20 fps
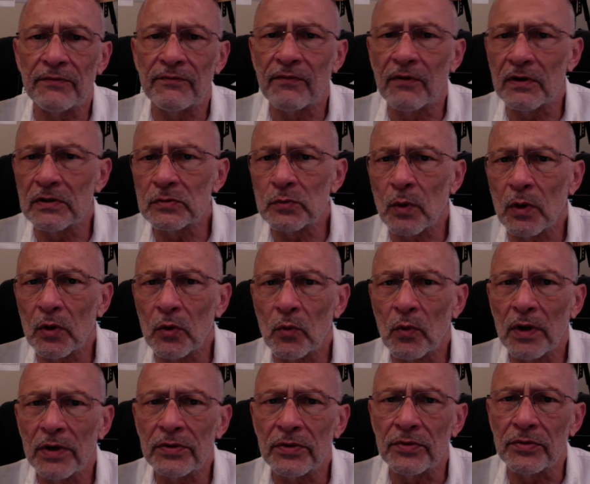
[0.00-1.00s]
verse
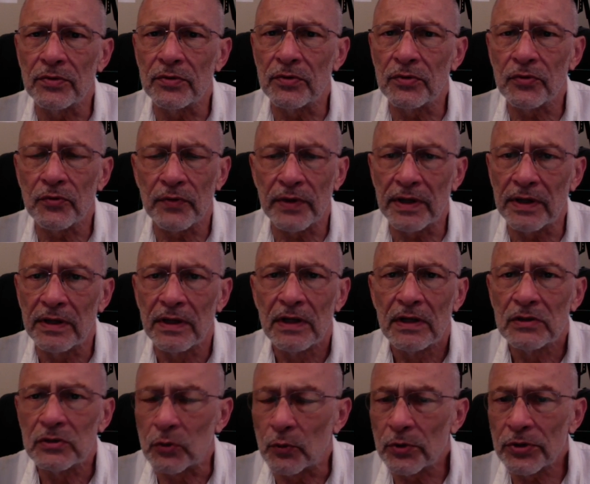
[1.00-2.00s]
1 to 2-3.
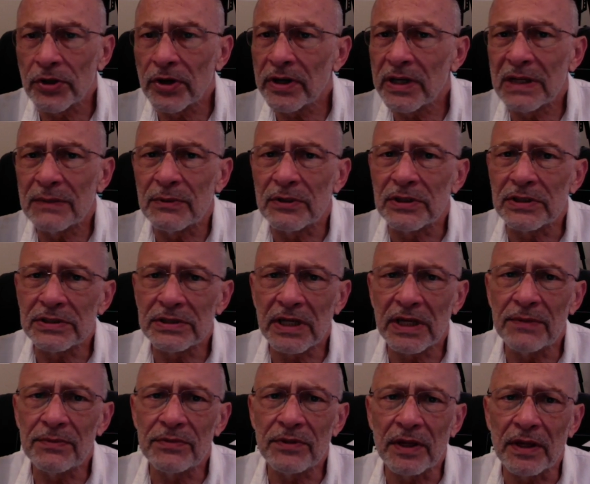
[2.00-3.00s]
So we're talking about the
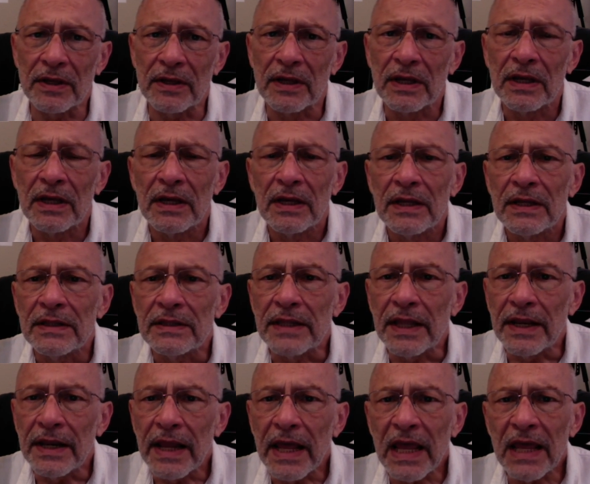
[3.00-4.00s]
same thing.
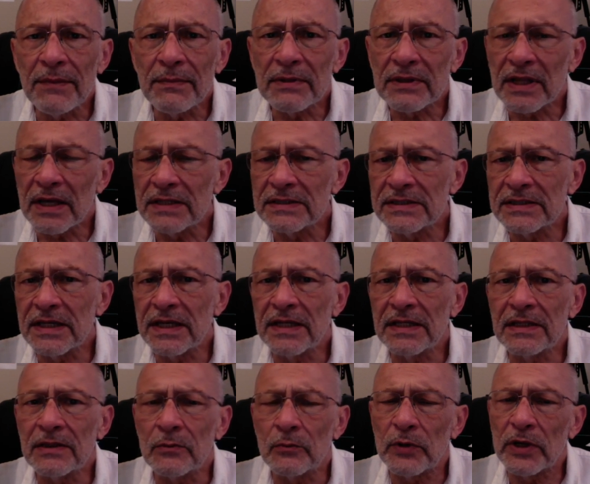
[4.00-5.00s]
The name, as I
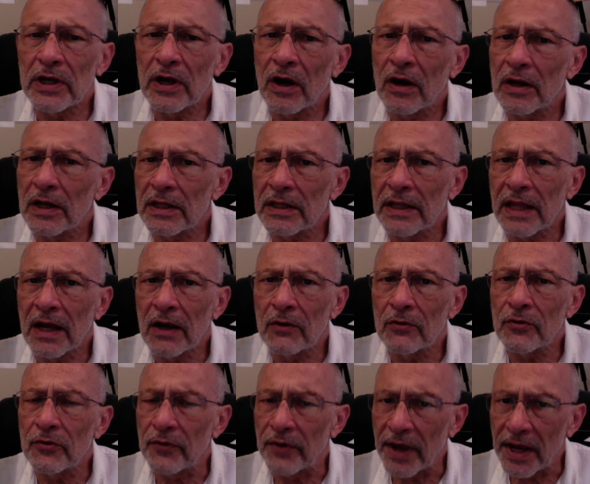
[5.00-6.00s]
said, we call it now
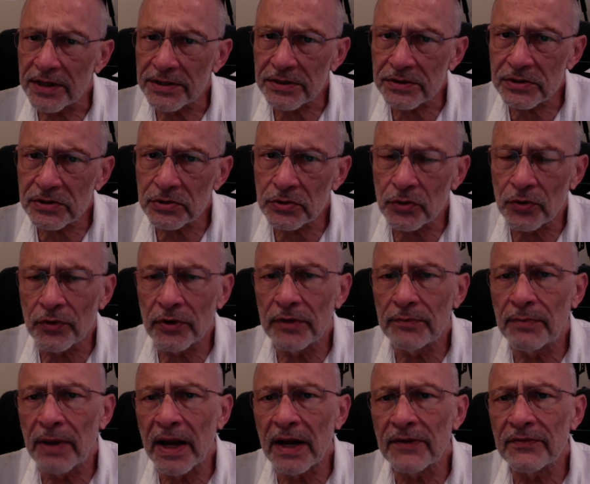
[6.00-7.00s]
creation story.
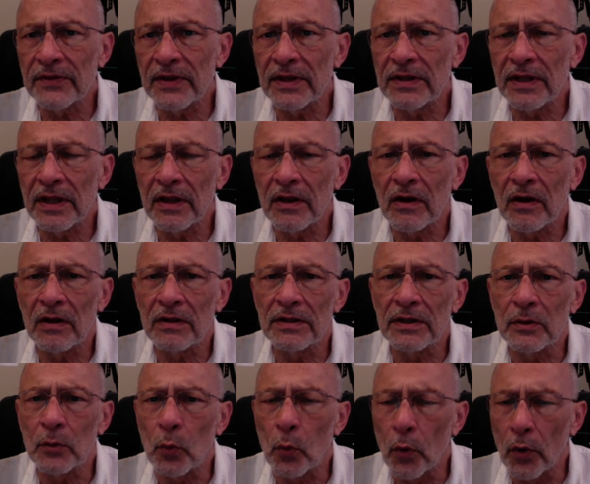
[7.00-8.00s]
Back then, they called
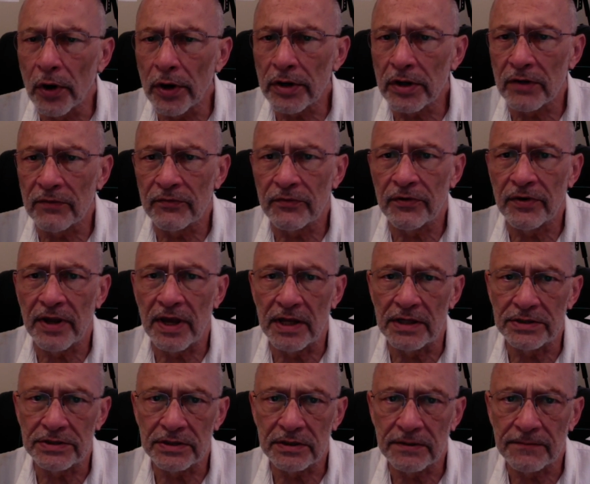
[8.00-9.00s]
it work of
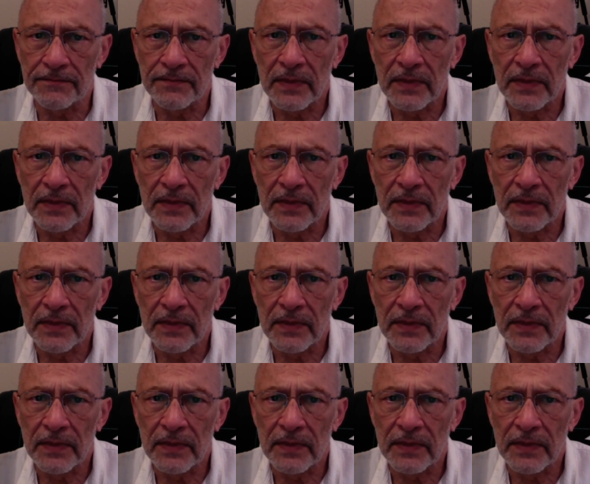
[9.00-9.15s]
creation.